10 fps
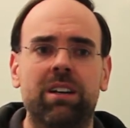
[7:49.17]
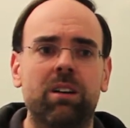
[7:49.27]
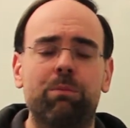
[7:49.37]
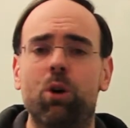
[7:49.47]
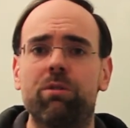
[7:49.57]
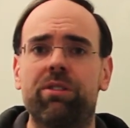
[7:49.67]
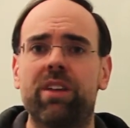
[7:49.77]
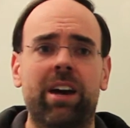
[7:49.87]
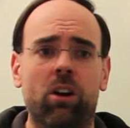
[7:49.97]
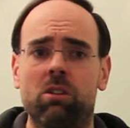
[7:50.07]
both
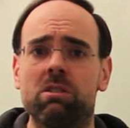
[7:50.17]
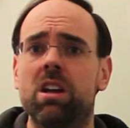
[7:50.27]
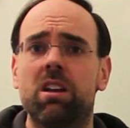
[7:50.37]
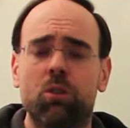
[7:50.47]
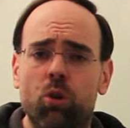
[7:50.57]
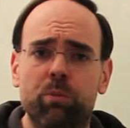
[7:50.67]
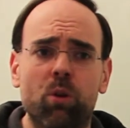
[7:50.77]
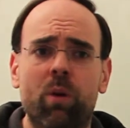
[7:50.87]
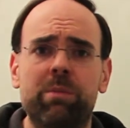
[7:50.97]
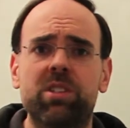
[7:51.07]
at our corporate
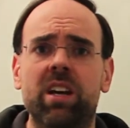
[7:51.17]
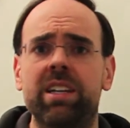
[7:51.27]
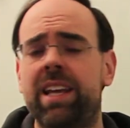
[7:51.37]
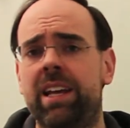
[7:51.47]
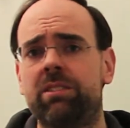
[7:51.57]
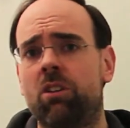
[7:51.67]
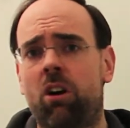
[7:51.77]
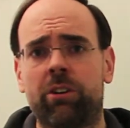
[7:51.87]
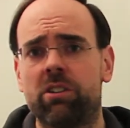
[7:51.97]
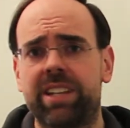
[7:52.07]
website and on
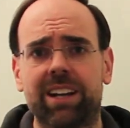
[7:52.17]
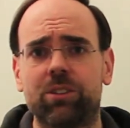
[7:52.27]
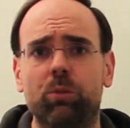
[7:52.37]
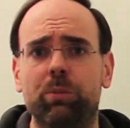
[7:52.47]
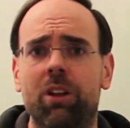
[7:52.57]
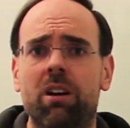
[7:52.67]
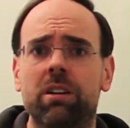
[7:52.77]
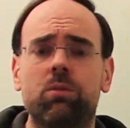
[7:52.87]
our technical blog.